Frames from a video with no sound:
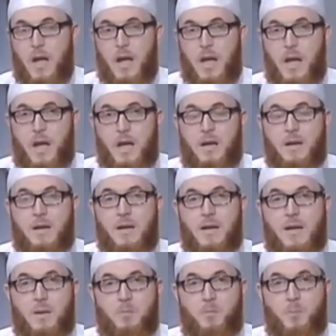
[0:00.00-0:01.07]

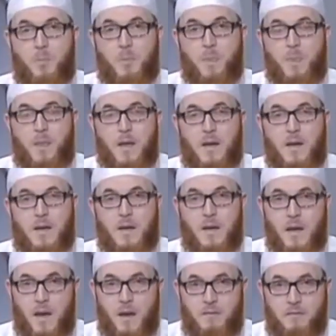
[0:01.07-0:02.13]
and he
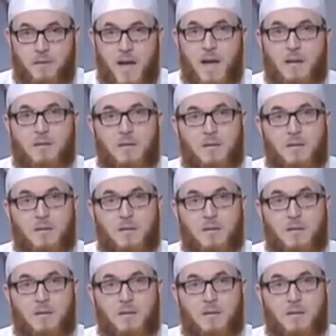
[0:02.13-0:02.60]
can fast.